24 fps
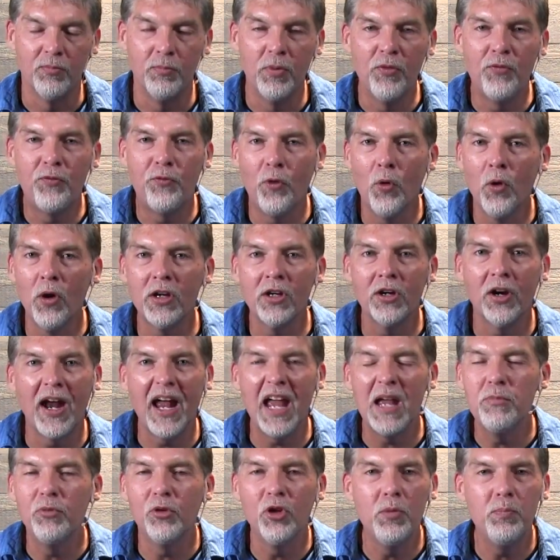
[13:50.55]
before you're
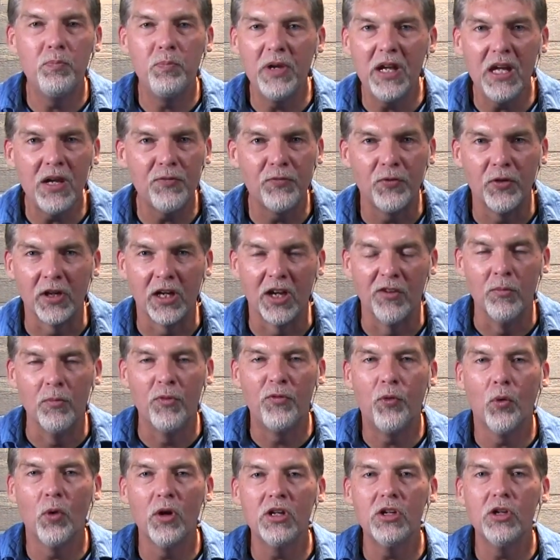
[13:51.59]
able to be forgiven,
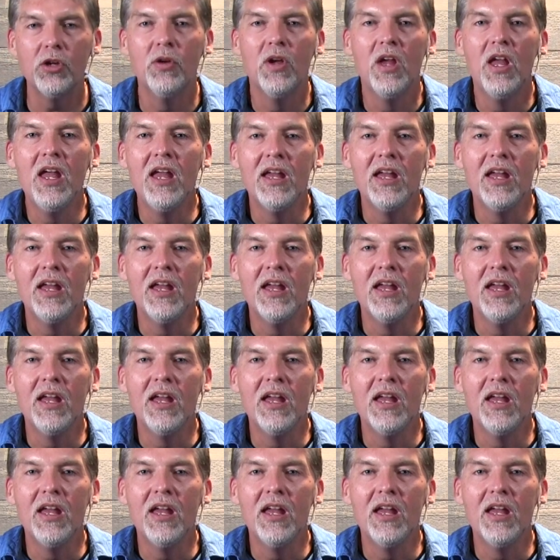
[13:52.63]
before you